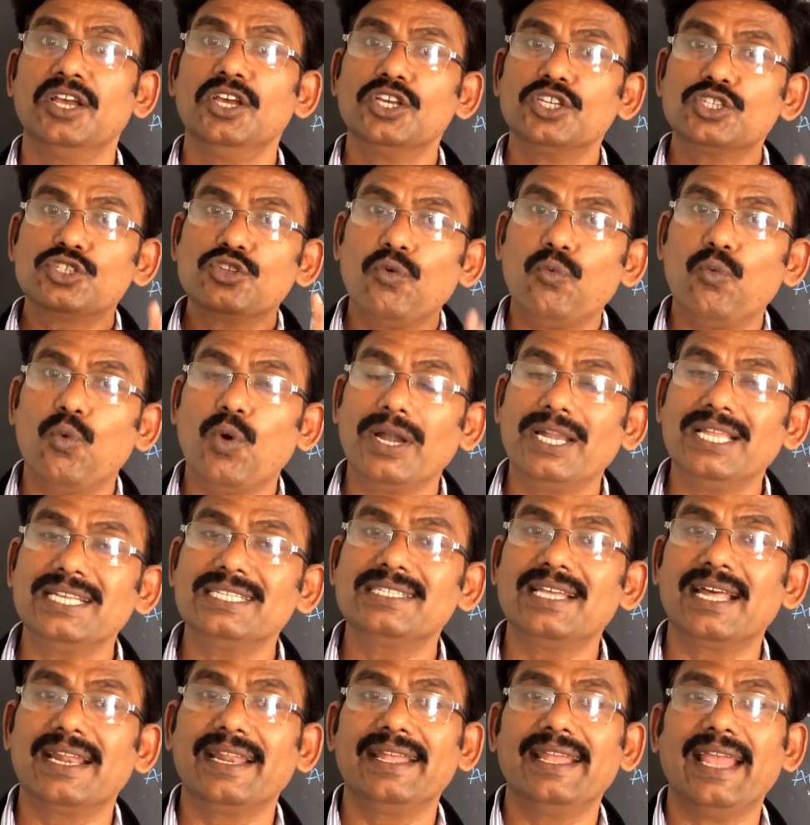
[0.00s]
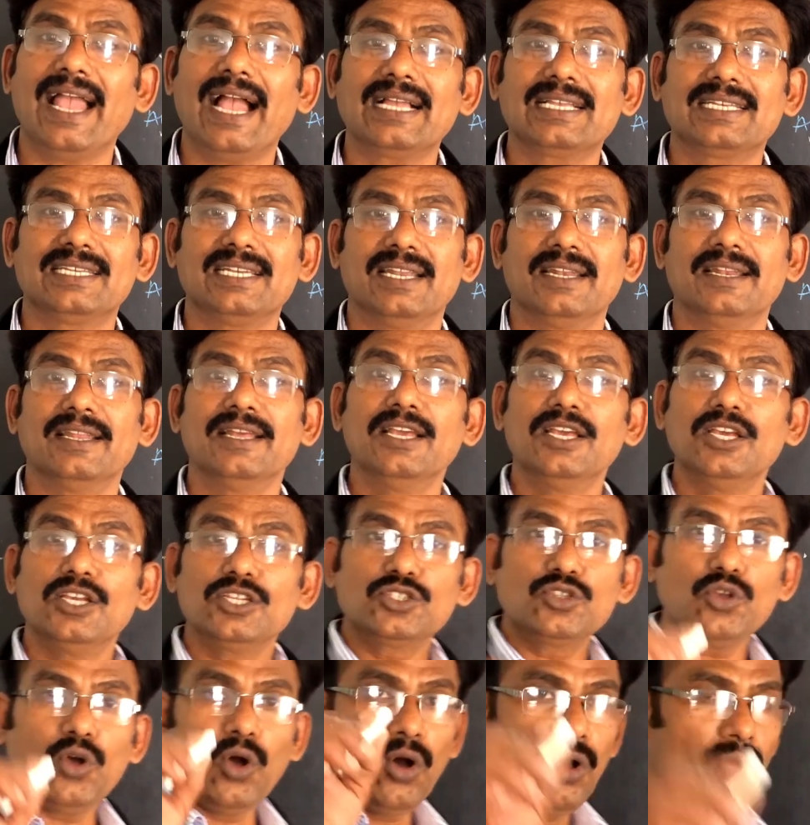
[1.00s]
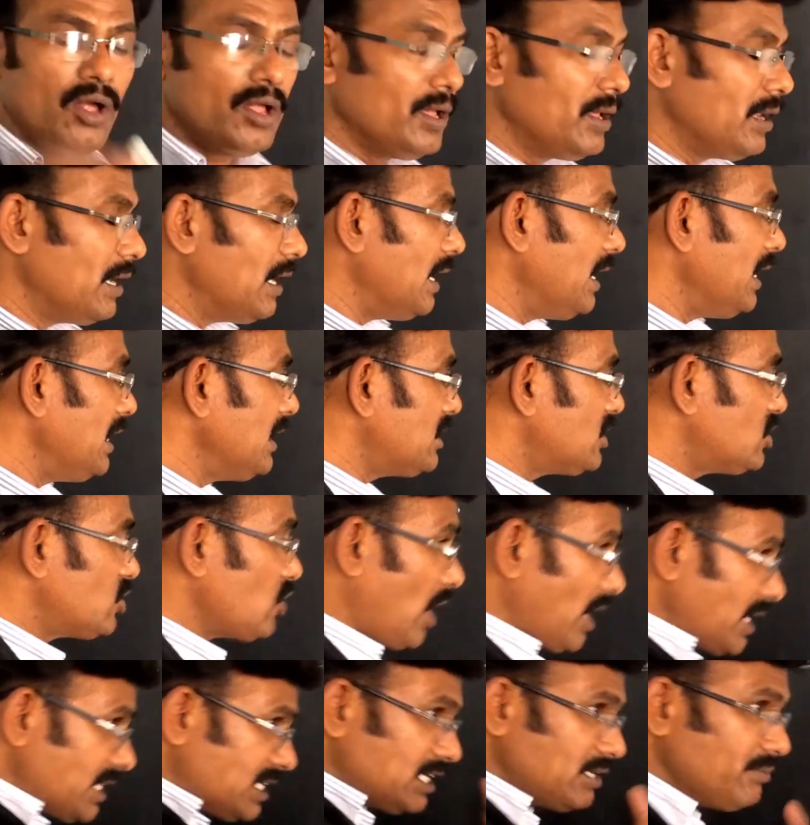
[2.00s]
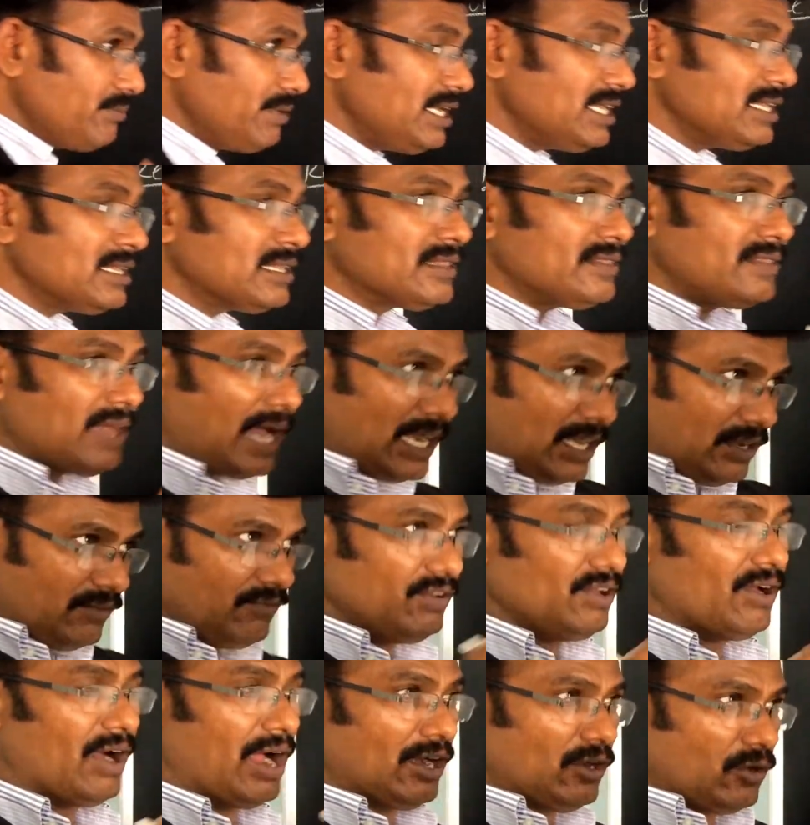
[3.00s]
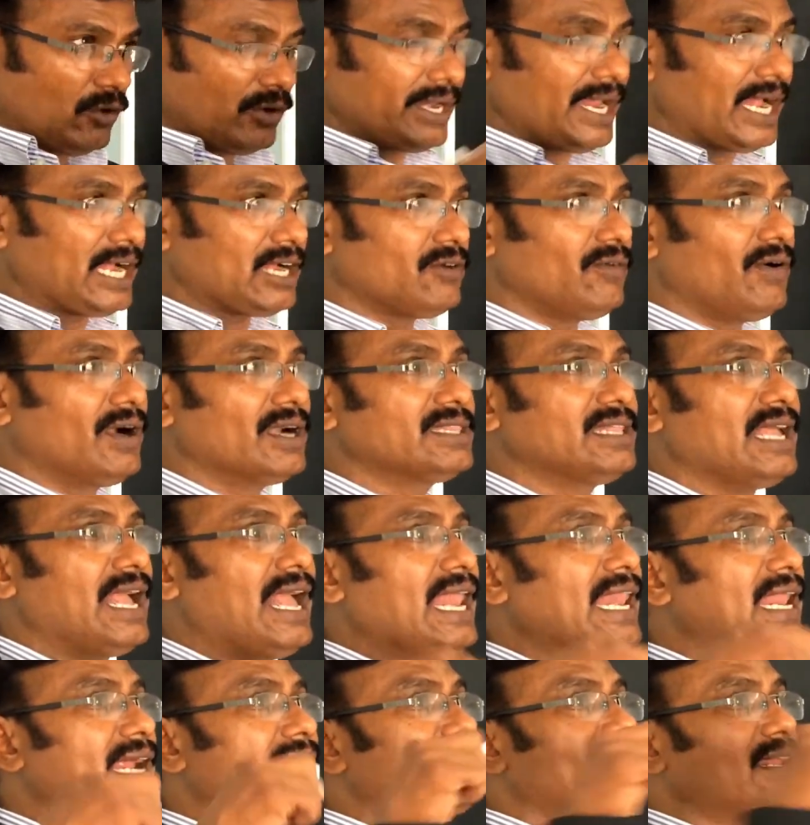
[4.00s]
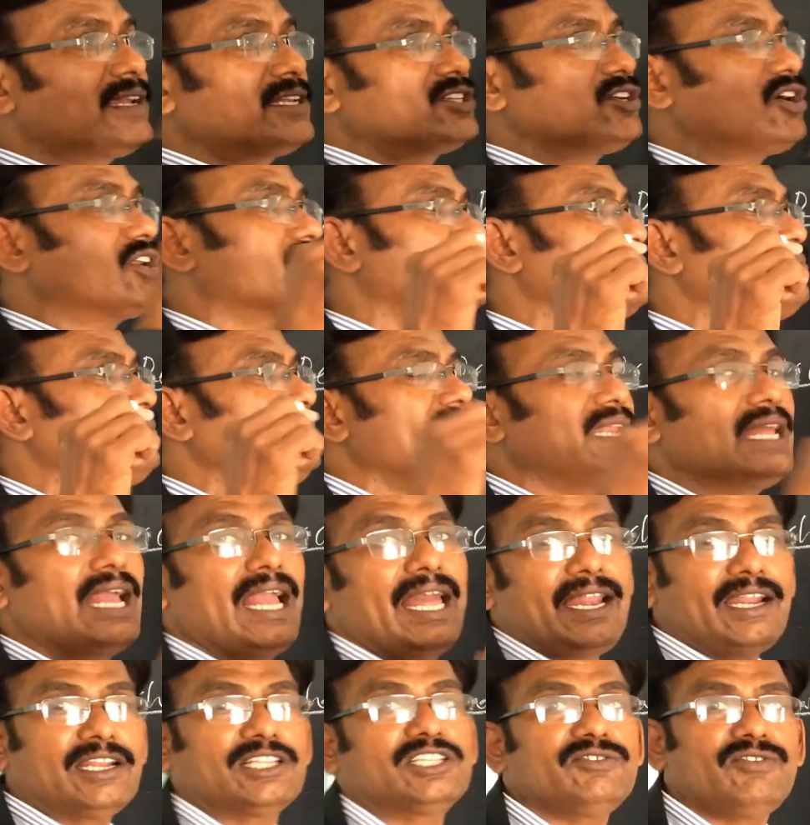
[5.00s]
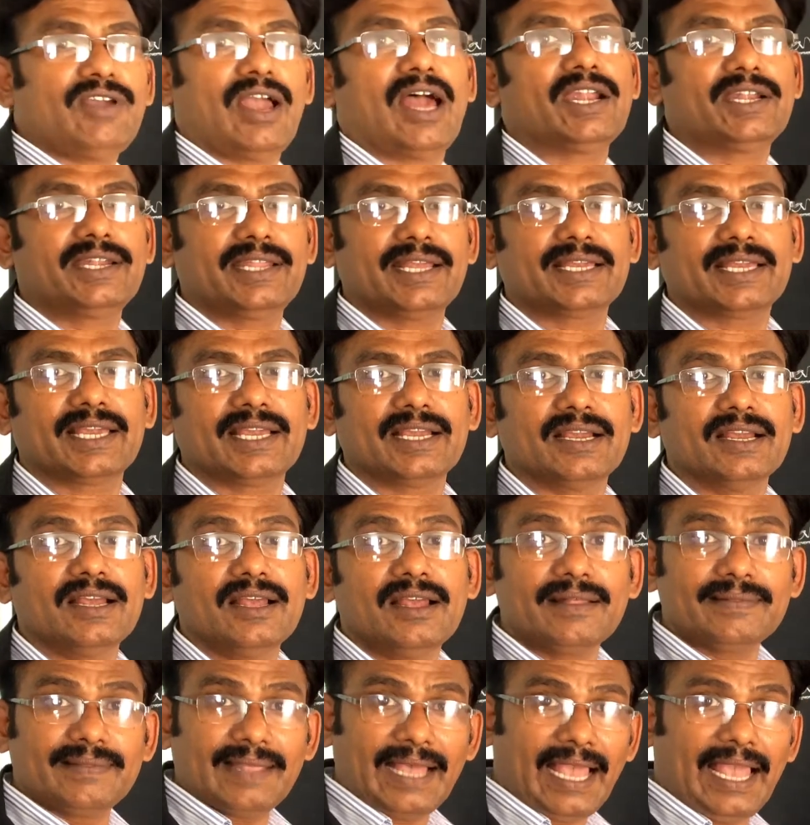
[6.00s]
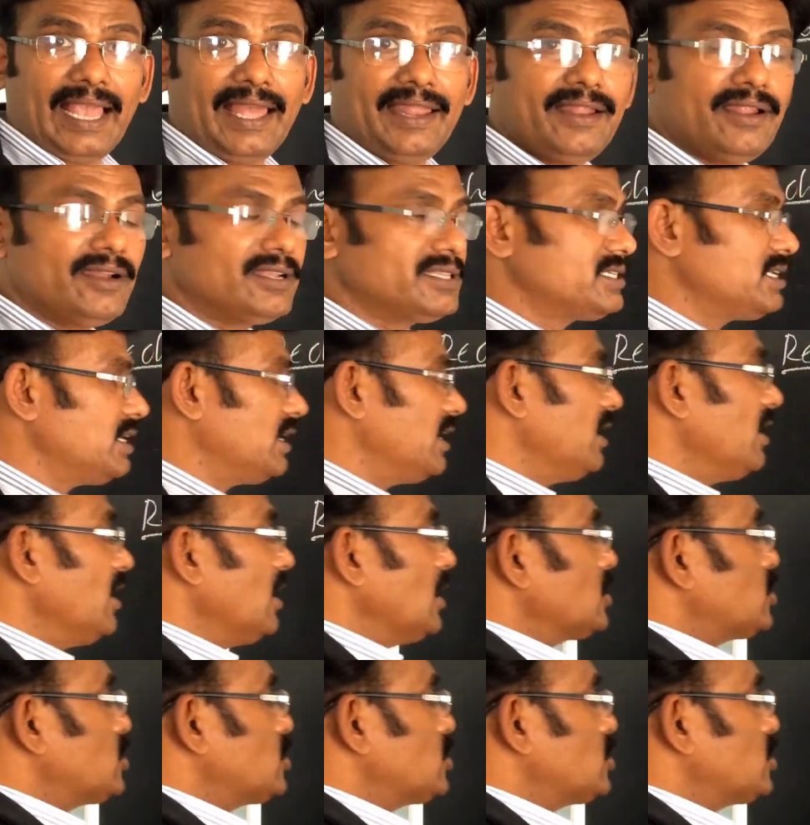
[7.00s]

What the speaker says: So what is the reaction? So in charging means that we have to record the electric charge, means energy we are taking, the energy.